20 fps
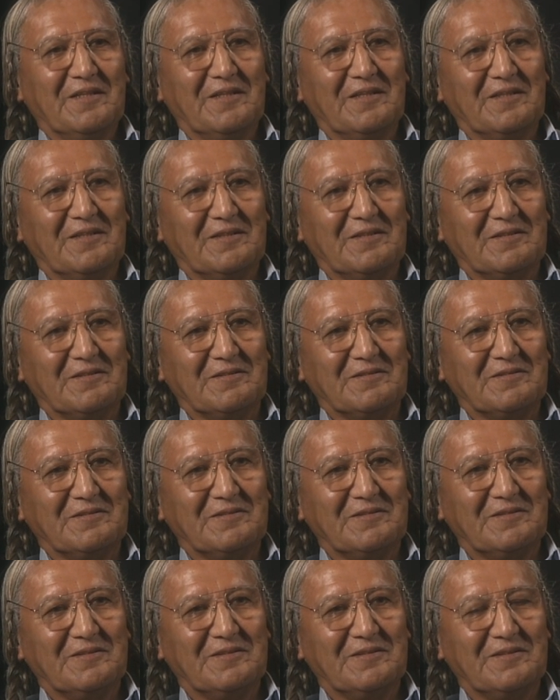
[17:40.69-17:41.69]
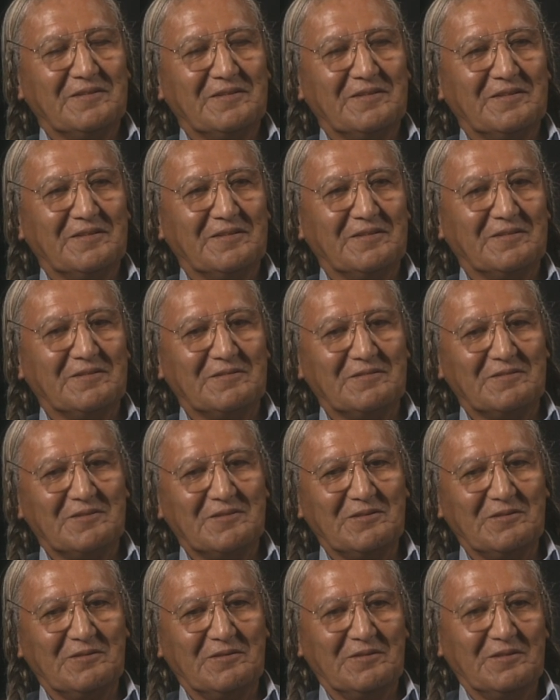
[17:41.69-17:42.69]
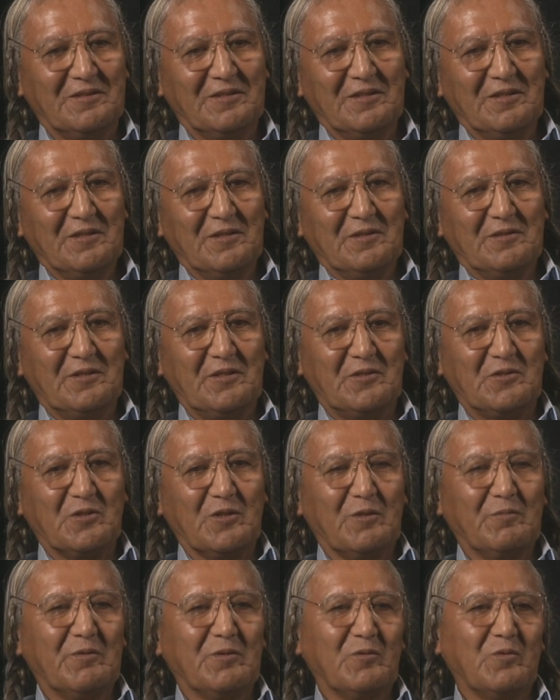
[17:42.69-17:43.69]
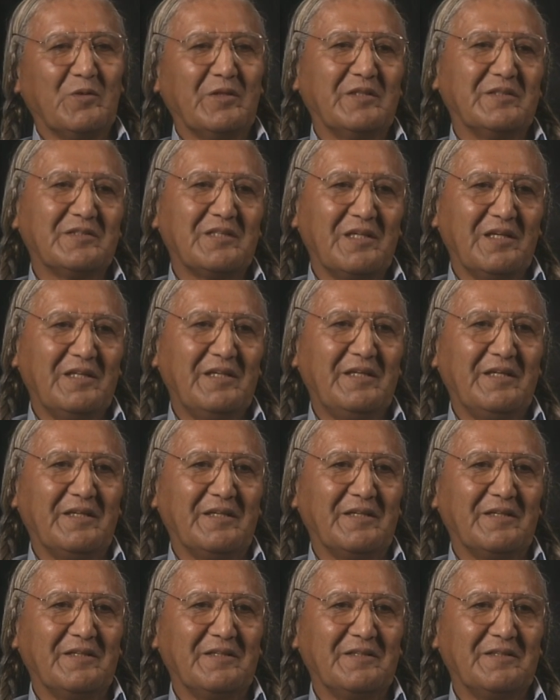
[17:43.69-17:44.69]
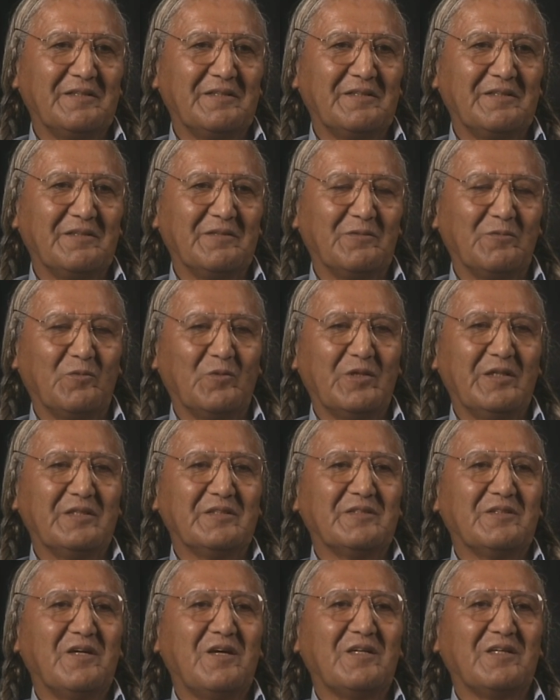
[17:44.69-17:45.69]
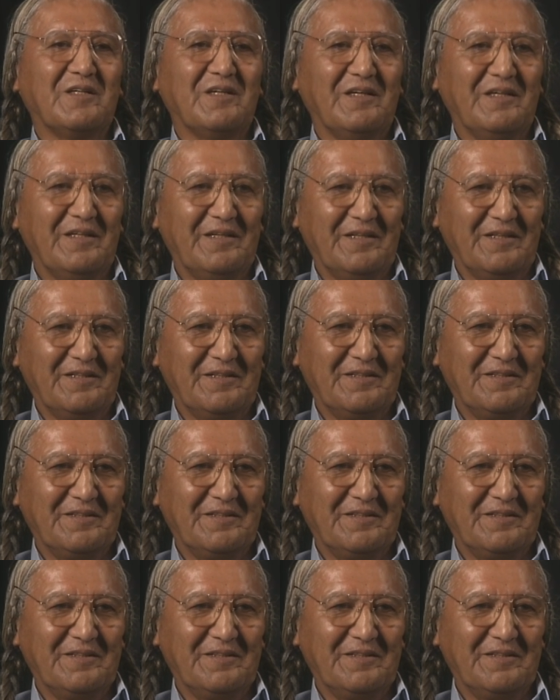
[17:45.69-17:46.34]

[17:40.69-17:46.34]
uh, uh, to determine what is clean and what is not clean.